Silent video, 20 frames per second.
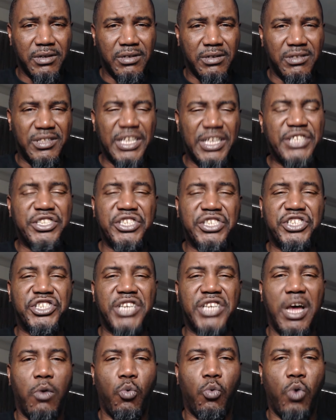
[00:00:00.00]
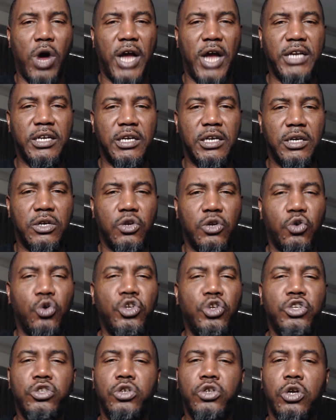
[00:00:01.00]
this is someone who
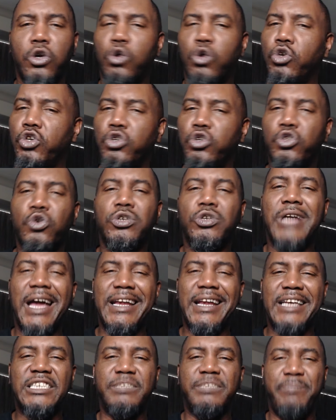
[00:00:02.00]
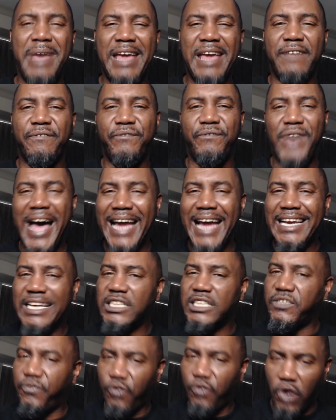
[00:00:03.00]
you, who you do not expect violence
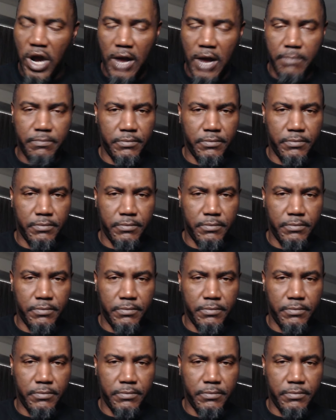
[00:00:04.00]
from.